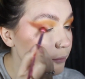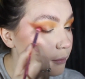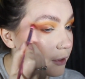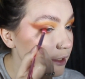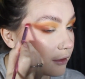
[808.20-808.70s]

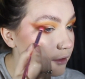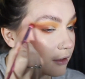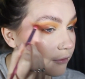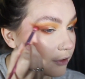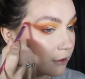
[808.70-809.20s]

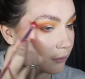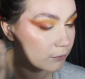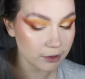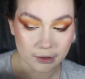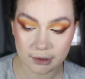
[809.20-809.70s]
blending everything
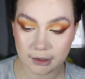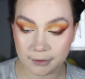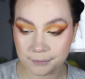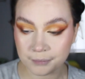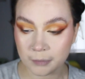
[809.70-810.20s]
with
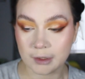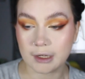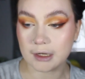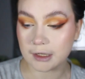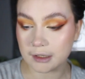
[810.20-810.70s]
that.
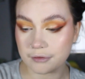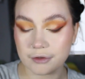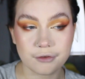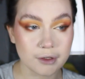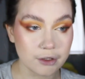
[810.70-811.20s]
And again, if
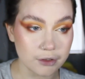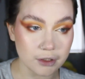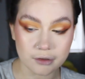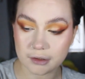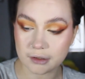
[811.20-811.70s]
you feel like you
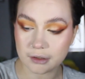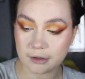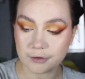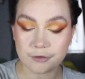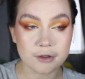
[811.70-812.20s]
need
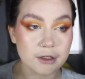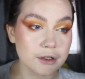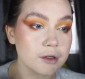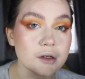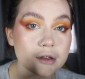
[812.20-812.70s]

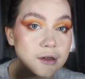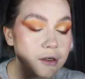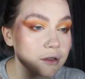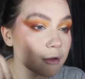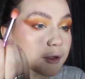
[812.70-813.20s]
to
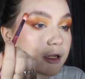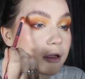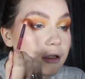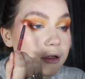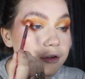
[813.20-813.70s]
darken up any
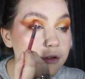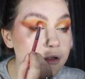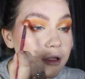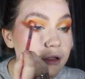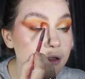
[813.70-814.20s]
colours or
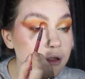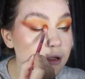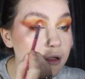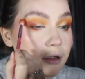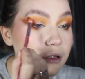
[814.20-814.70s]
like
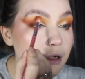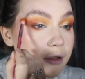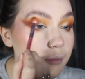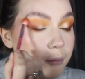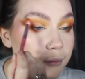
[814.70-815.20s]

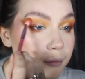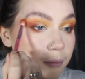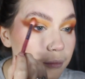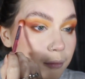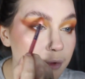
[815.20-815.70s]
kind of
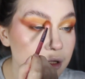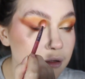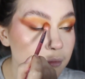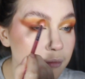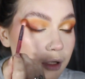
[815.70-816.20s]
make
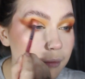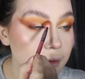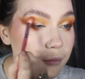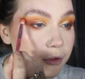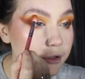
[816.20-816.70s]
them a
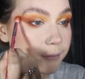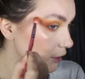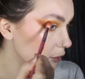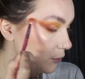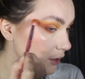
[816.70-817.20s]
bit more
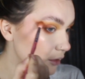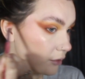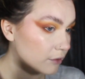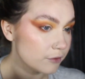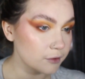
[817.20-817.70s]

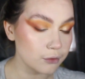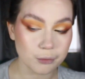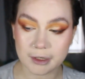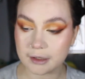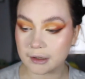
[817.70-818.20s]
pigmented, just go
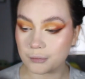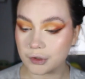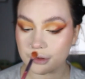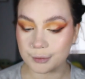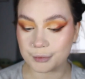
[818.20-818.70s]
back in
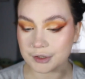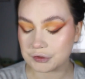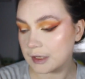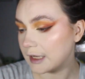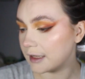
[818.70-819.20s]
with the
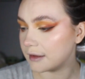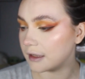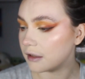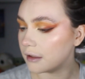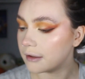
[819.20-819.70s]
brush that had
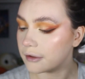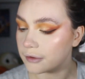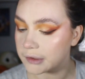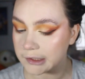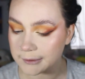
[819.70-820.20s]
that colour
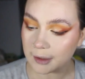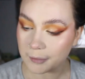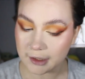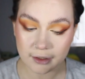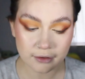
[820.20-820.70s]
on it.
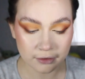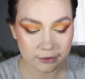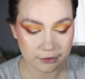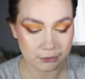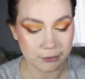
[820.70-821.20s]
I'm then
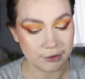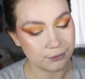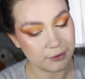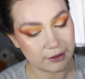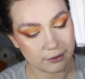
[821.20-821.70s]
going to go in
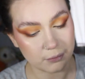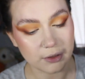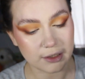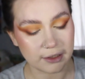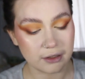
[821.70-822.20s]
with
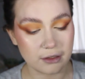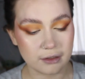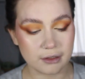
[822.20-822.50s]
my